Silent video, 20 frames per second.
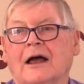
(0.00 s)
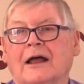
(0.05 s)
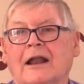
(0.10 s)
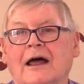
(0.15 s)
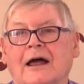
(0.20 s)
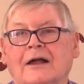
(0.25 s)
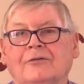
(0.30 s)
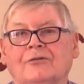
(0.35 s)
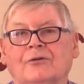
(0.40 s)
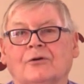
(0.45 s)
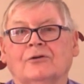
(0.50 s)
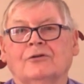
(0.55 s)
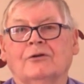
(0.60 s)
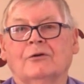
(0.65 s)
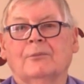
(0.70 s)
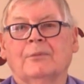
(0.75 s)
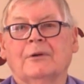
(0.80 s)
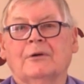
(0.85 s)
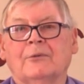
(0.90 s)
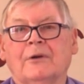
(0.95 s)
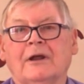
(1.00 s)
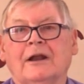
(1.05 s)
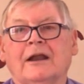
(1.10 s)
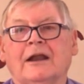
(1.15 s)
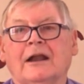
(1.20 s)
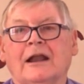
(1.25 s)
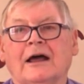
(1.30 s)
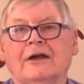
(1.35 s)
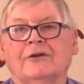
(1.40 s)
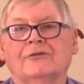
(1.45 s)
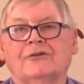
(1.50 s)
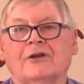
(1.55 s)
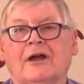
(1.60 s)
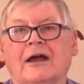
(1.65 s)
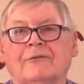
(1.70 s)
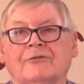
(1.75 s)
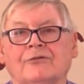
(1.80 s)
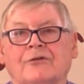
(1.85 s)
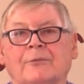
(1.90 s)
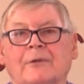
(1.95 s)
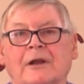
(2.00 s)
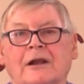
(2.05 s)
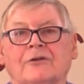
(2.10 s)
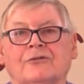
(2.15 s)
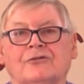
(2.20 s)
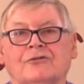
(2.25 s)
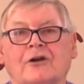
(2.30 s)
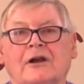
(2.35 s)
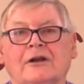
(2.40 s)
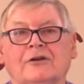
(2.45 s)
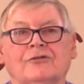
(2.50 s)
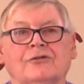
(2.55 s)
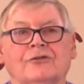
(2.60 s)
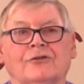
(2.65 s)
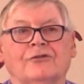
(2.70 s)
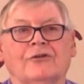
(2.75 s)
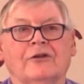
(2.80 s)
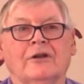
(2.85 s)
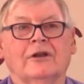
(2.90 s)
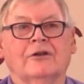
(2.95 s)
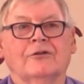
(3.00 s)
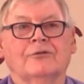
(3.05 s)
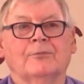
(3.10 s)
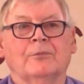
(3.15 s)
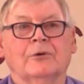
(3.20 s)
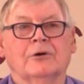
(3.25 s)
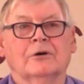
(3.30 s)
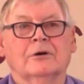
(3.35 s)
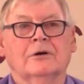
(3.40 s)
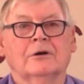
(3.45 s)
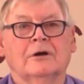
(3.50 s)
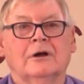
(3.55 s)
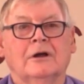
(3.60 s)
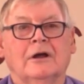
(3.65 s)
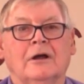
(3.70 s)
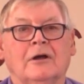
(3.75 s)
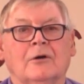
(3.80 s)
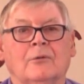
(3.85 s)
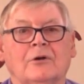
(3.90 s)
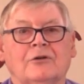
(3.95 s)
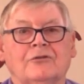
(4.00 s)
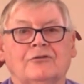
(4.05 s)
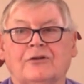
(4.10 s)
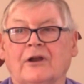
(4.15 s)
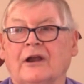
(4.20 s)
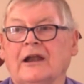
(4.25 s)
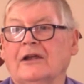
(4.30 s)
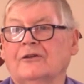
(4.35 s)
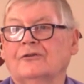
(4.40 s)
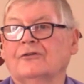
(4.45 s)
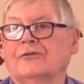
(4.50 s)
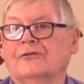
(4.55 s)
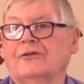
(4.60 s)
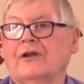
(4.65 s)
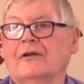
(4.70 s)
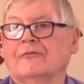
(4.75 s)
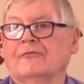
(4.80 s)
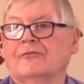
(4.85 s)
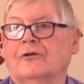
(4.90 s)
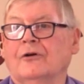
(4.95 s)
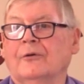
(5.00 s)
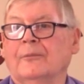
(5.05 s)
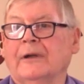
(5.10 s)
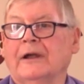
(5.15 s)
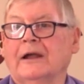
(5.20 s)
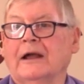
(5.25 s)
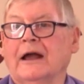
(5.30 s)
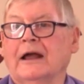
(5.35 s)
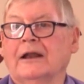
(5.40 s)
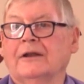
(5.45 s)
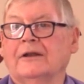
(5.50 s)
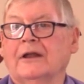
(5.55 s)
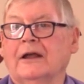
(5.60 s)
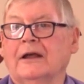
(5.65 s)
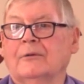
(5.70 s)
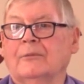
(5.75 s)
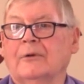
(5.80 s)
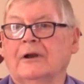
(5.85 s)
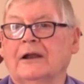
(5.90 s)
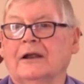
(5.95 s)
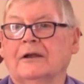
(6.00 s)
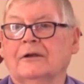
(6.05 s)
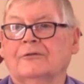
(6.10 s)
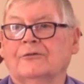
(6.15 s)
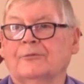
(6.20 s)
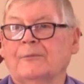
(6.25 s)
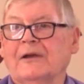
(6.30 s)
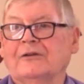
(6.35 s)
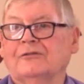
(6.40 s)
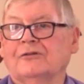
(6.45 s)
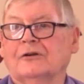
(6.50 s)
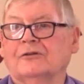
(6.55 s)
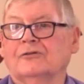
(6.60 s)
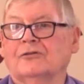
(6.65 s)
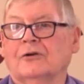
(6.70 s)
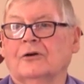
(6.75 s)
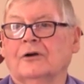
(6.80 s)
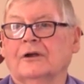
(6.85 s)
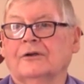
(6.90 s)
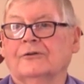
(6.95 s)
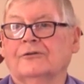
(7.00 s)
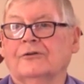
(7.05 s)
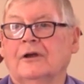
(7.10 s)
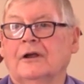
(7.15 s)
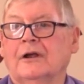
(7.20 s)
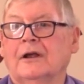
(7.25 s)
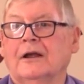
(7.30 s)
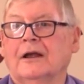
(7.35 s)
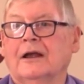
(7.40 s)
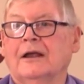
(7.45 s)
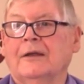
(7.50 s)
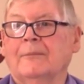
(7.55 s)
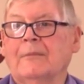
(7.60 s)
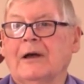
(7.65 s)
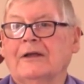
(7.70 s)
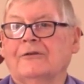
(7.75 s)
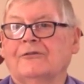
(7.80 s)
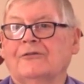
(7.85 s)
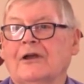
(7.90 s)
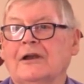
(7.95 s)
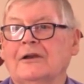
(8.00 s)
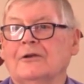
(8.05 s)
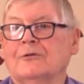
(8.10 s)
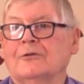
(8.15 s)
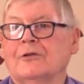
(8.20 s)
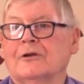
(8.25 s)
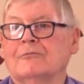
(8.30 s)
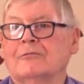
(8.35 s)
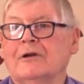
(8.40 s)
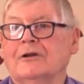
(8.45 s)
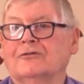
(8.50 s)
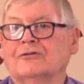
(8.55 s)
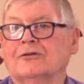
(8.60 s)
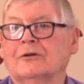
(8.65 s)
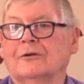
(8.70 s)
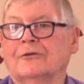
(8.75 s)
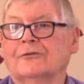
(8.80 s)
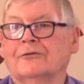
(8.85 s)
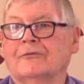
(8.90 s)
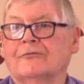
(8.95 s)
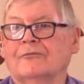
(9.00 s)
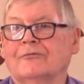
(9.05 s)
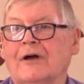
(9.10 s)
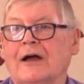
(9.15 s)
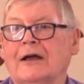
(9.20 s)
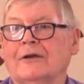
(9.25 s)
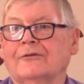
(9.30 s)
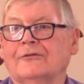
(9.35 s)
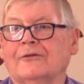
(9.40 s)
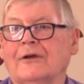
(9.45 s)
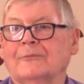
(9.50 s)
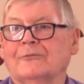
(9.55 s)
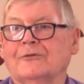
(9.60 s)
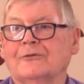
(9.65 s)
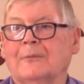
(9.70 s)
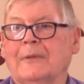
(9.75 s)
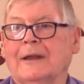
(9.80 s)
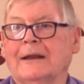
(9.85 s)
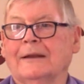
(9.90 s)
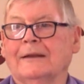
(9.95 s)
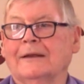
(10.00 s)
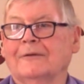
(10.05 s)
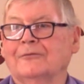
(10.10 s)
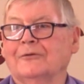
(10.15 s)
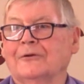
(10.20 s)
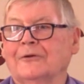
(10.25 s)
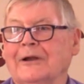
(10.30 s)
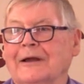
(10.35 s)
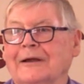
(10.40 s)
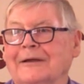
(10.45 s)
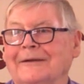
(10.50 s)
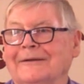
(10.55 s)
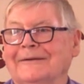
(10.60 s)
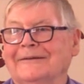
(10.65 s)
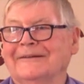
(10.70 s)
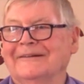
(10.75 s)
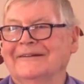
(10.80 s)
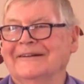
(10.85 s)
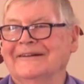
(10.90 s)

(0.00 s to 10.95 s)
And I thought it would be really nice to have some illustrations in this book, which Dinesh has done for me, and they're really smashing drawings. He might sell you the originals at vast sums of money if you're lucky.